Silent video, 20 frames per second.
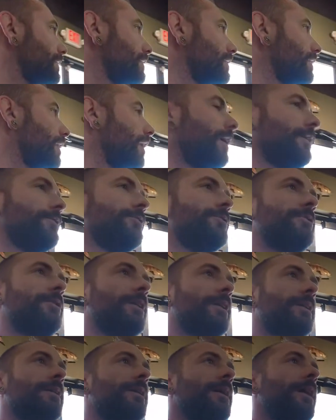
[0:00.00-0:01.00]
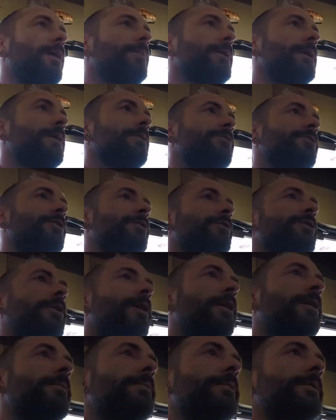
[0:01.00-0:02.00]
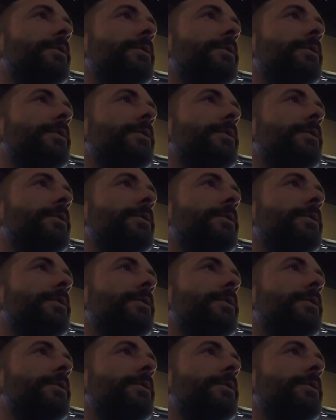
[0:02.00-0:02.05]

Oh, just checking it out, man. First time.